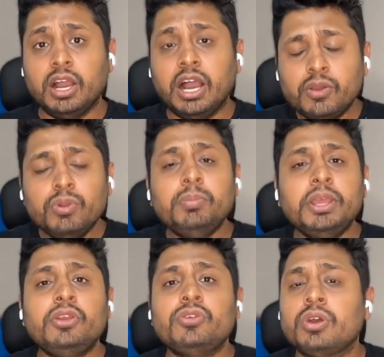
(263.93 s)
I will
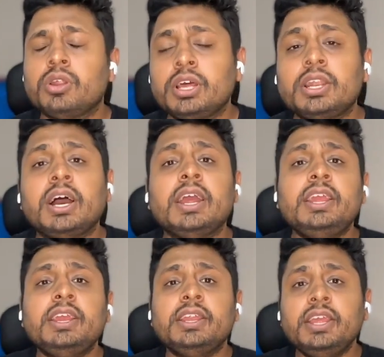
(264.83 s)
make sure that
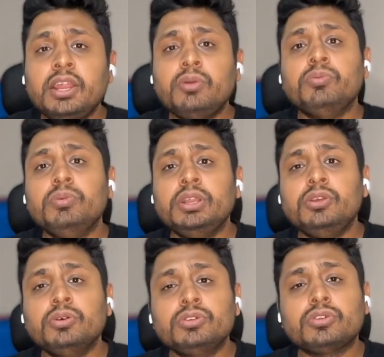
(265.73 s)
I create
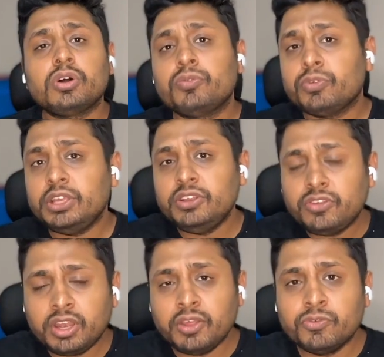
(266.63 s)
videos of
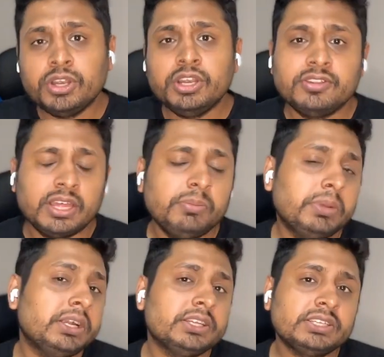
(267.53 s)
each and every design
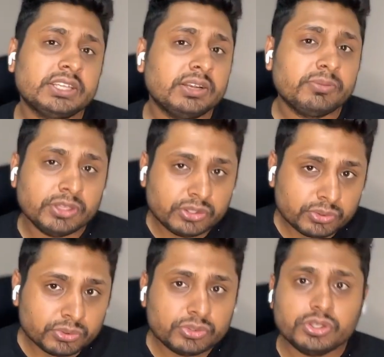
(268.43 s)
patterns that we
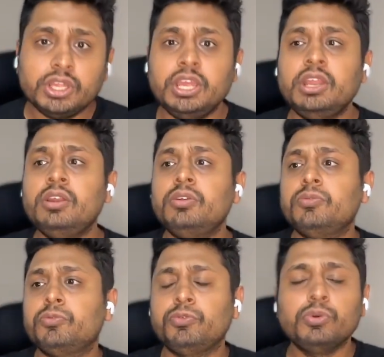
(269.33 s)
use in
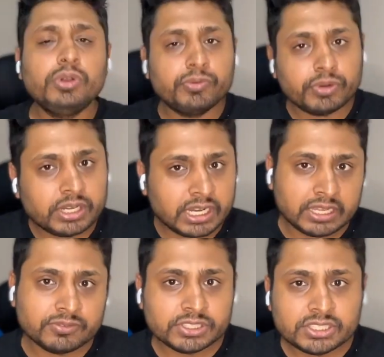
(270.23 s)
few different
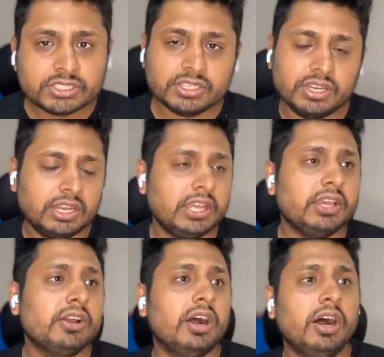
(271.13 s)
languages
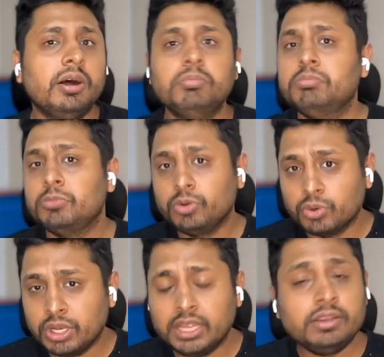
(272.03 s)
like
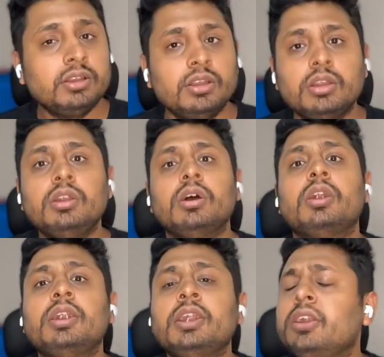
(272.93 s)
Golang,
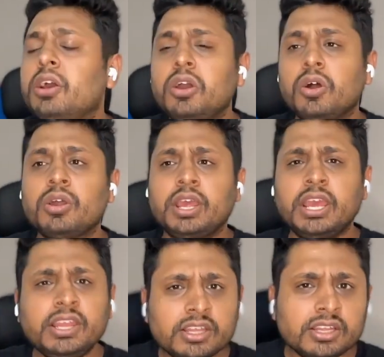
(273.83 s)
.NET, or
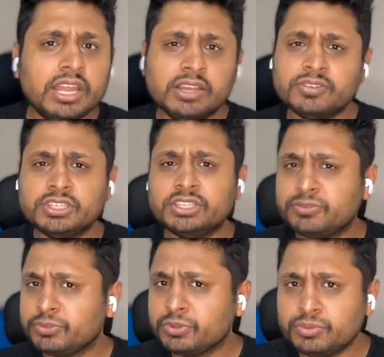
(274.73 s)
any other languages
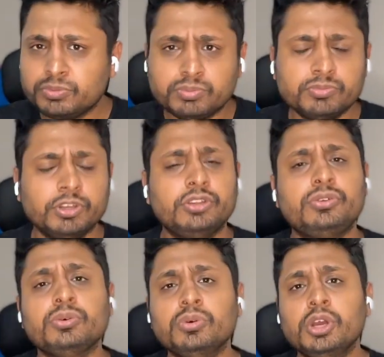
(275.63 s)
if you
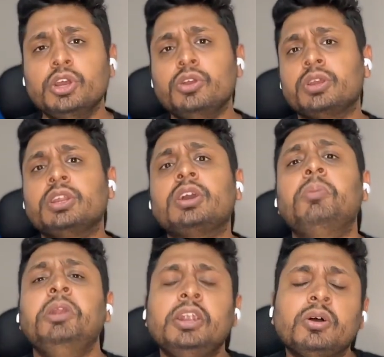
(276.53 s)
wish to. You can
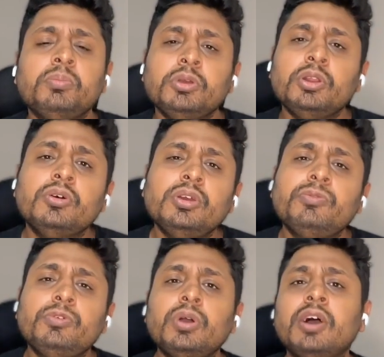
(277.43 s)
comment down below
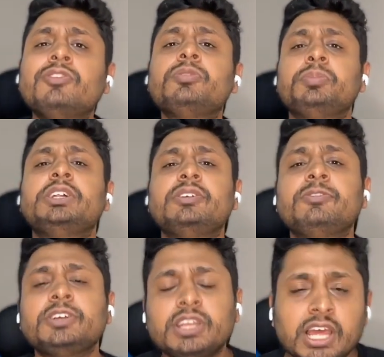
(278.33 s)
if you have
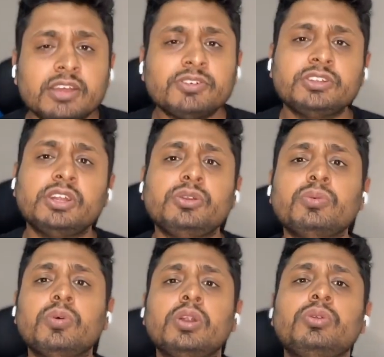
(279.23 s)
specific language that
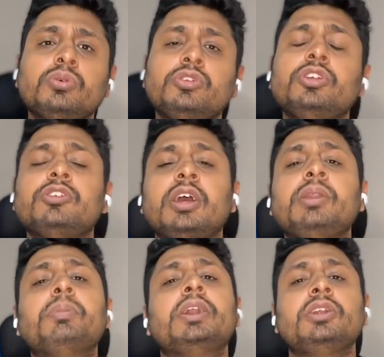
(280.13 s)
you want those
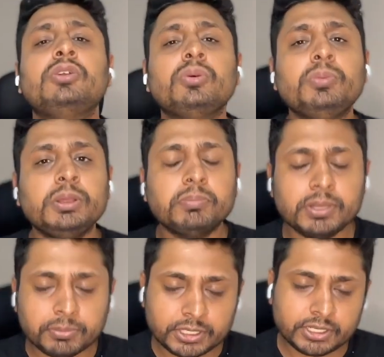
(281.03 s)
design patterns to be
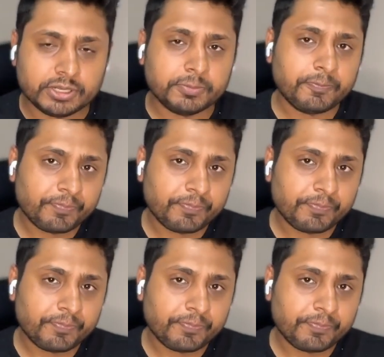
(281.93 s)
implemented.